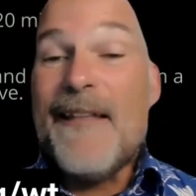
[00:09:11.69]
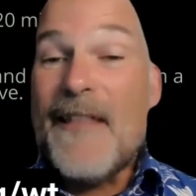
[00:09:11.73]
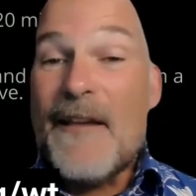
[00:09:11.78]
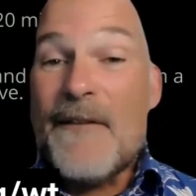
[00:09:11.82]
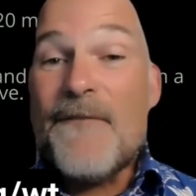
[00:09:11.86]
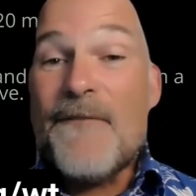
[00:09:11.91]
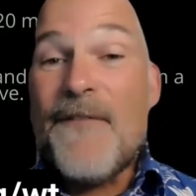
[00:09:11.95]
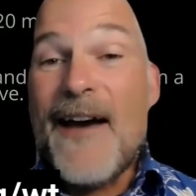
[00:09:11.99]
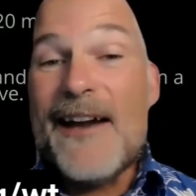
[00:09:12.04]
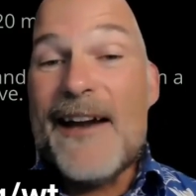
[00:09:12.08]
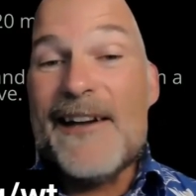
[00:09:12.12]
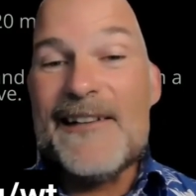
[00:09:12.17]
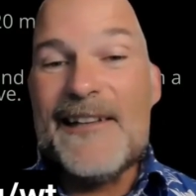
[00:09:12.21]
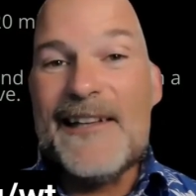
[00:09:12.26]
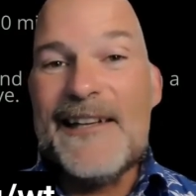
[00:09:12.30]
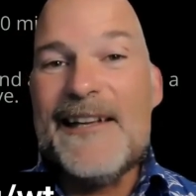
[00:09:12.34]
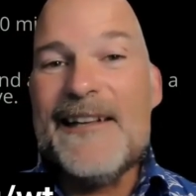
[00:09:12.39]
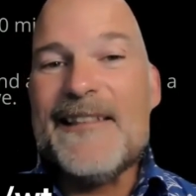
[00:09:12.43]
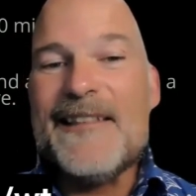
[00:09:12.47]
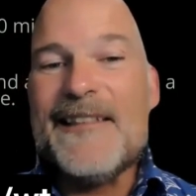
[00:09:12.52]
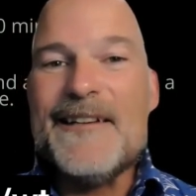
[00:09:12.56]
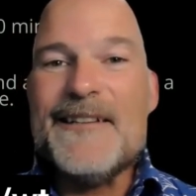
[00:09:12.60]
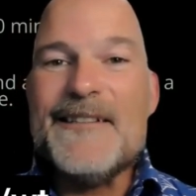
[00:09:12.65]
And then
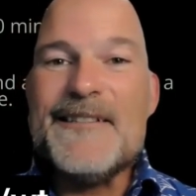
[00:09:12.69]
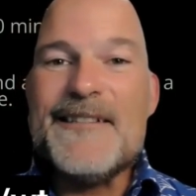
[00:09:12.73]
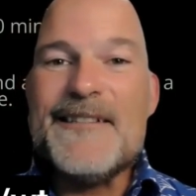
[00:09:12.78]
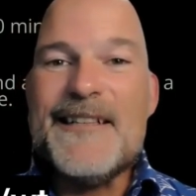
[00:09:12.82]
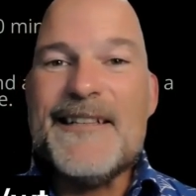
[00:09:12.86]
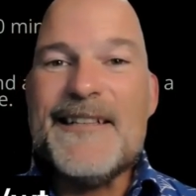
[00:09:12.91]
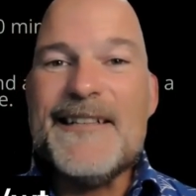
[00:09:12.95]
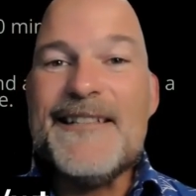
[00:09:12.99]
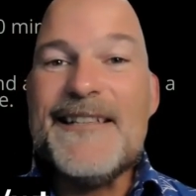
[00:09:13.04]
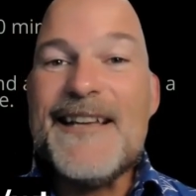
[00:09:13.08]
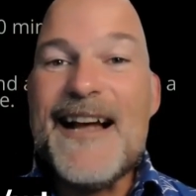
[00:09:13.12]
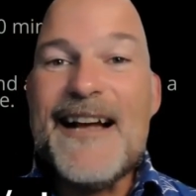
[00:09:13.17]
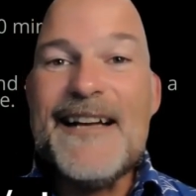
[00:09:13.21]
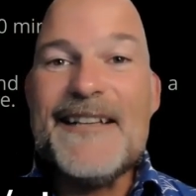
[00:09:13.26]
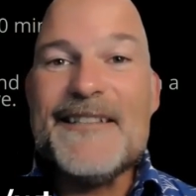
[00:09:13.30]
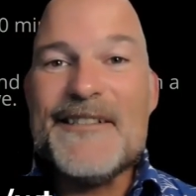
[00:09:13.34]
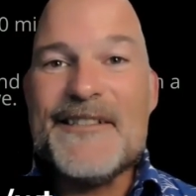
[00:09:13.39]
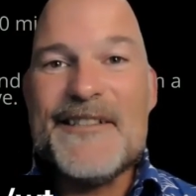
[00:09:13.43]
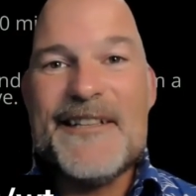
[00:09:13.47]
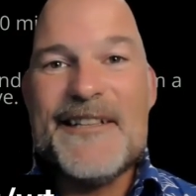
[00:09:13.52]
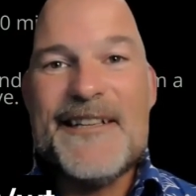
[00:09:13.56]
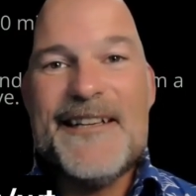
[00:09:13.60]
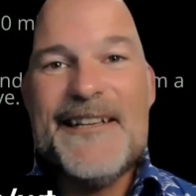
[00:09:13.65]
finally, there's a
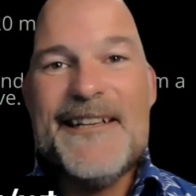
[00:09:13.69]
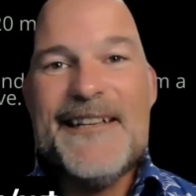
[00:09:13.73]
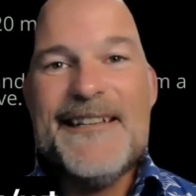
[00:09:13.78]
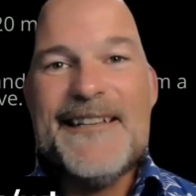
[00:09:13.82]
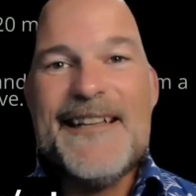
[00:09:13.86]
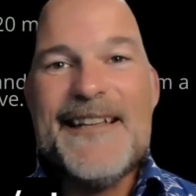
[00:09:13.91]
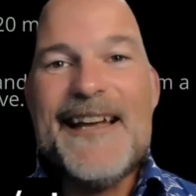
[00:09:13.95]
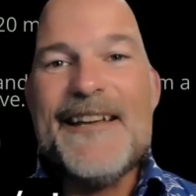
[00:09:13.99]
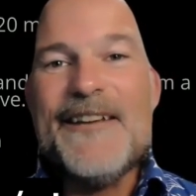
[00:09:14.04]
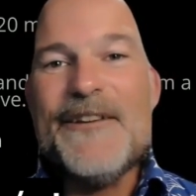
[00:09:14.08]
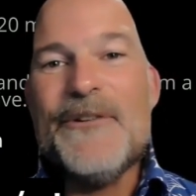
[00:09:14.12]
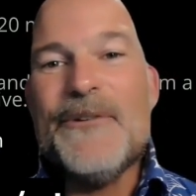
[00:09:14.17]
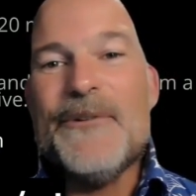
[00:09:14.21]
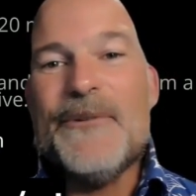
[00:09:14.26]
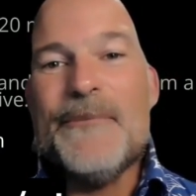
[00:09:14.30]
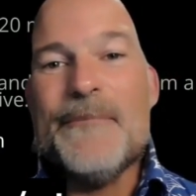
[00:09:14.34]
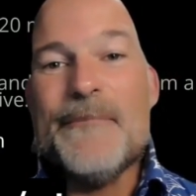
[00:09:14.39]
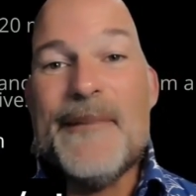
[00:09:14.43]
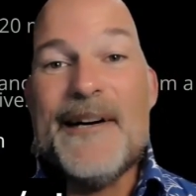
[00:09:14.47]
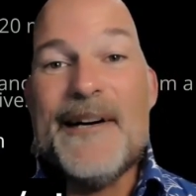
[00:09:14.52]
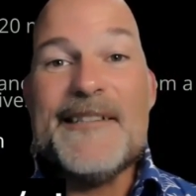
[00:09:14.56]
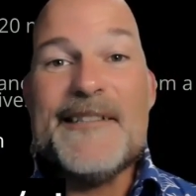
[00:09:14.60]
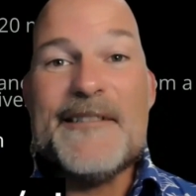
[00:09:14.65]
test that
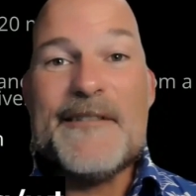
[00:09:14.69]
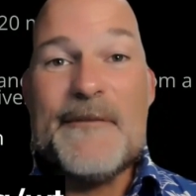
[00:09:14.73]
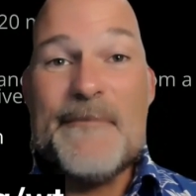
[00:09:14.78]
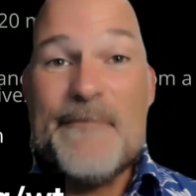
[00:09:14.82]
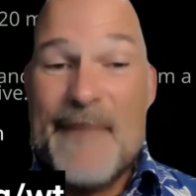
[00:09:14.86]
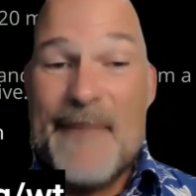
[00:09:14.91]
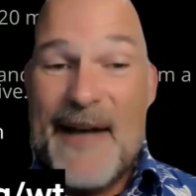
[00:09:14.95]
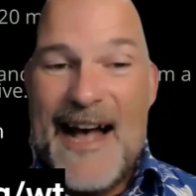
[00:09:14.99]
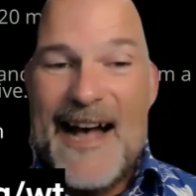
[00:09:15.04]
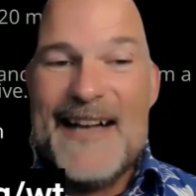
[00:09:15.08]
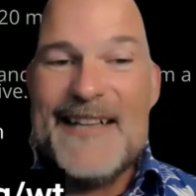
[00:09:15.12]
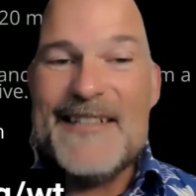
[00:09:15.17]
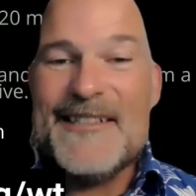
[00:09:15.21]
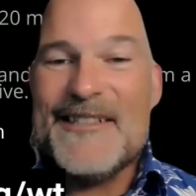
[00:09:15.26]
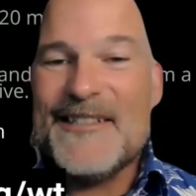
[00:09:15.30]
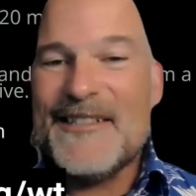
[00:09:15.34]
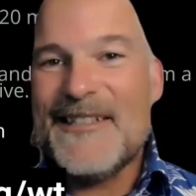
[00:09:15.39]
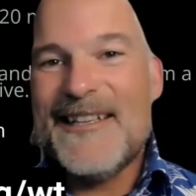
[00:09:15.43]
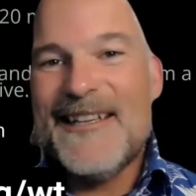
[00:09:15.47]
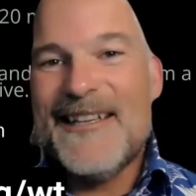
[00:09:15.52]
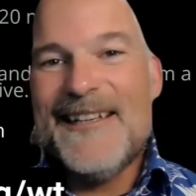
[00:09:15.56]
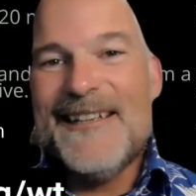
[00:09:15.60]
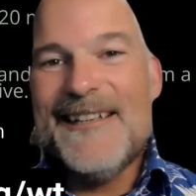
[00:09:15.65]
you must
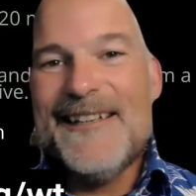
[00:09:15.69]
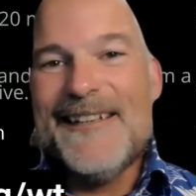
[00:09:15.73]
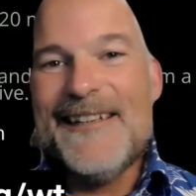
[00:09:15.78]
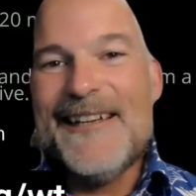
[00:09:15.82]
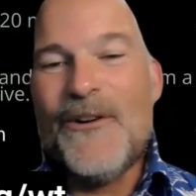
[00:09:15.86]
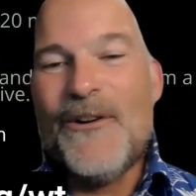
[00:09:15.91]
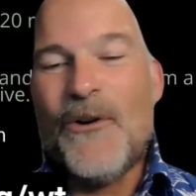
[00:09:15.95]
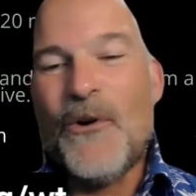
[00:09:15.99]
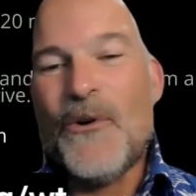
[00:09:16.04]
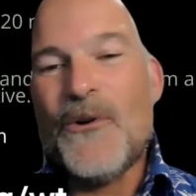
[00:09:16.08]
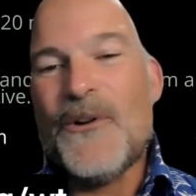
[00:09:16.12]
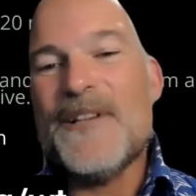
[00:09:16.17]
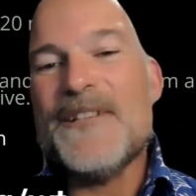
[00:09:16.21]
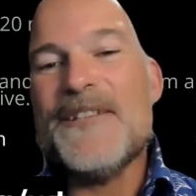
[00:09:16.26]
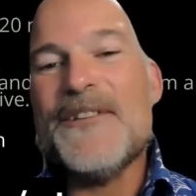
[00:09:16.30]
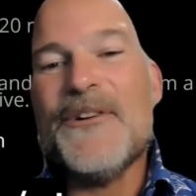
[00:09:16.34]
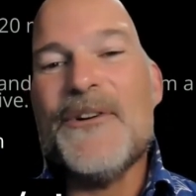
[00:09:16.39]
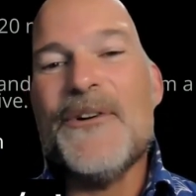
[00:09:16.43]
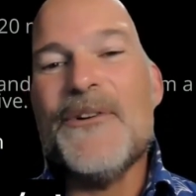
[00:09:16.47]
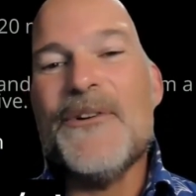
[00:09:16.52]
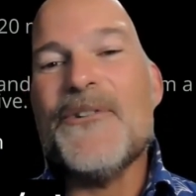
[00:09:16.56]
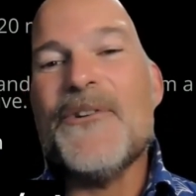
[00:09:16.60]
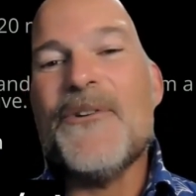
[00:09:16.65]
pass in order
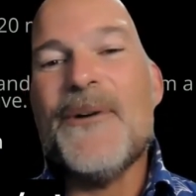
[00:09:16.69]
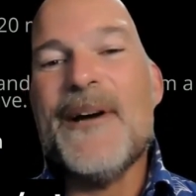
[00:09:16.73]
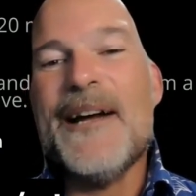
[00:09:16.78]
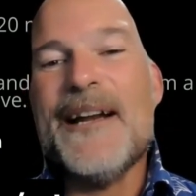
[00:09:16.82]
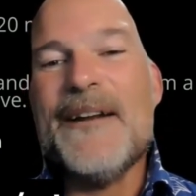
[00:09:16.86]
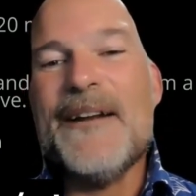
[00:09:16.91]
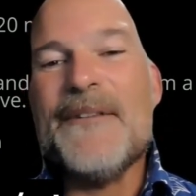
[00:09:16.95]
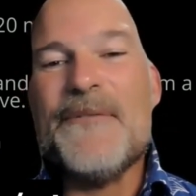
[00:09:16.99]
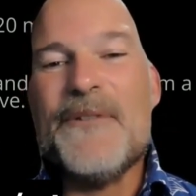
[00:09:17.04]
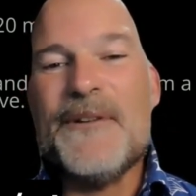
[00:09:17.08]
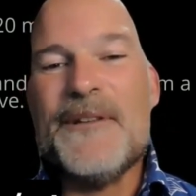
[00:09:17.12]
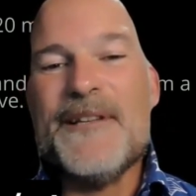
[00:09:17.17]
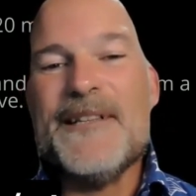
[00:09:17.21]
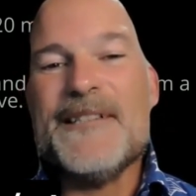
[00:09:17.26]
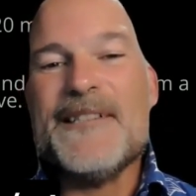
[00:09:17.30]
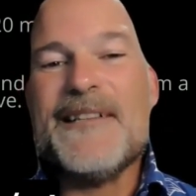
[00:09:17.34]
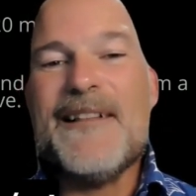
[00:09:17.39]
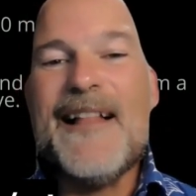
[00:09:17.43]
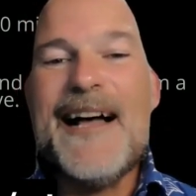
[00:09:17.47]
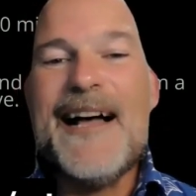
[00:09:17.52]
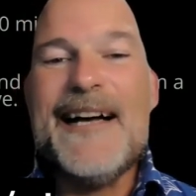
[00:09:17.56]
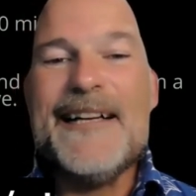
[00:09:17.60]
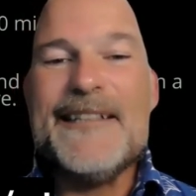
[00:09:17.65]
to earn credit for
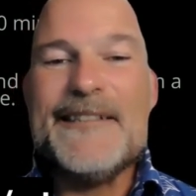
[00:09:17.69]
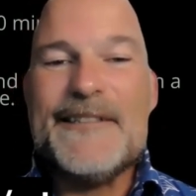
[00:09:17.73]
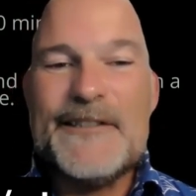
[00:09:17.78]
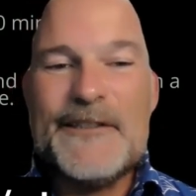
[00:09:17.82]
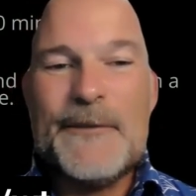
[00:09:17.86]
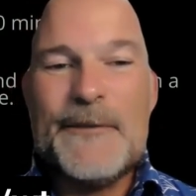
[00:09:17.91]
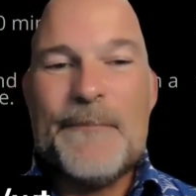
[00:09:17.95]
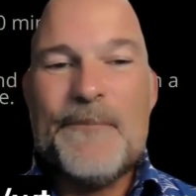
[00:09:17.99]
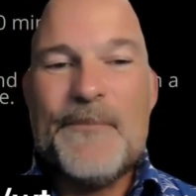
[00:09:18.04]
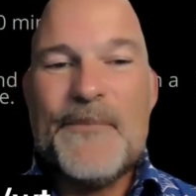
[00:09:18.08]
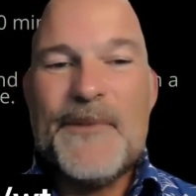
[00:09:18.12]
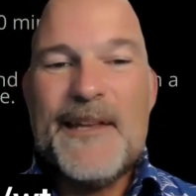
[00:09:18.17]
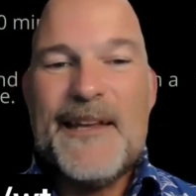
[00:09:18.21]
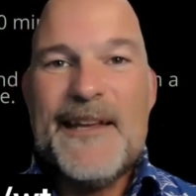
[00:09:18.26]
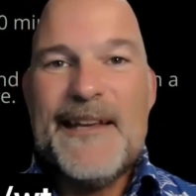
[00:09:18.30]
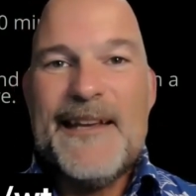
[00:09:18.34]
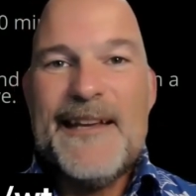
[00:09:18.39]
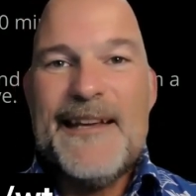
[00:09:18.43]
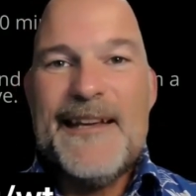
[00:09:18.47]
this class.